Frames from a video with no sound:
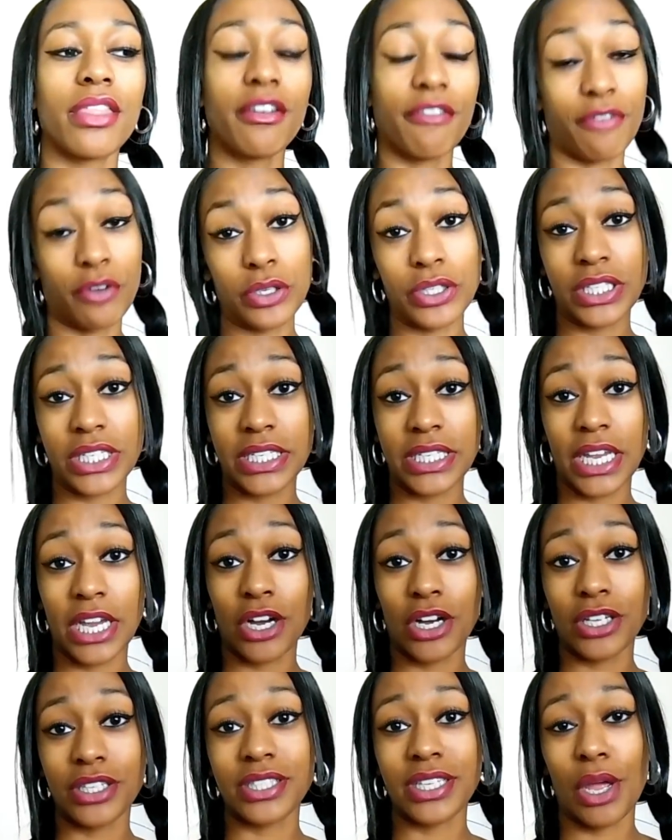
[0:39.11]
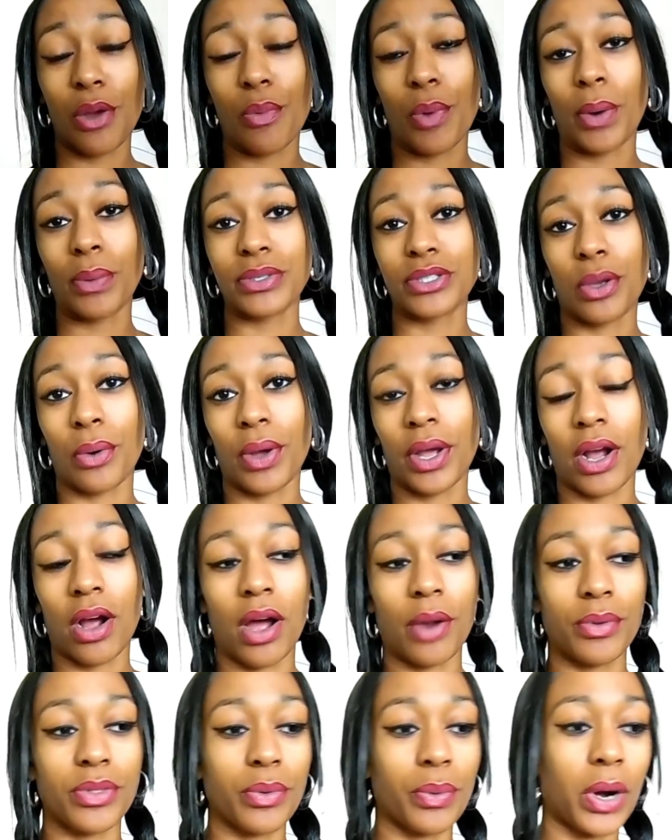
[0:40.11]
the full details and what was going
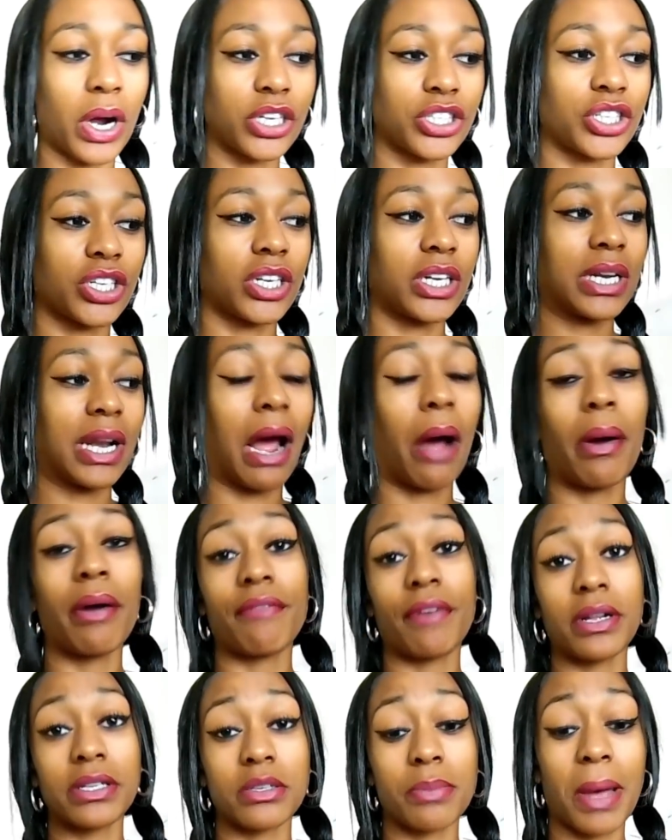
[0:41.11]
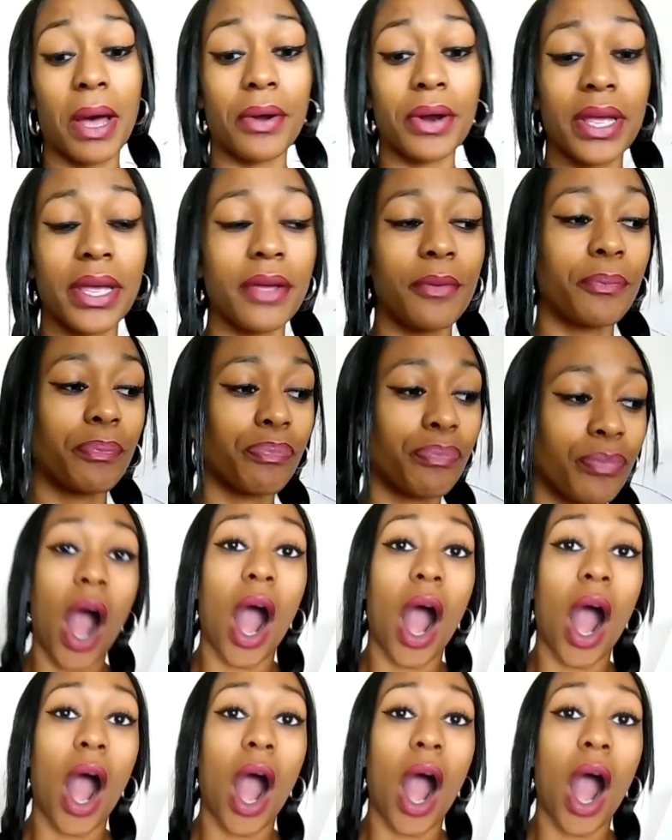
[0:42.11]
on with the washer and how I felt about it.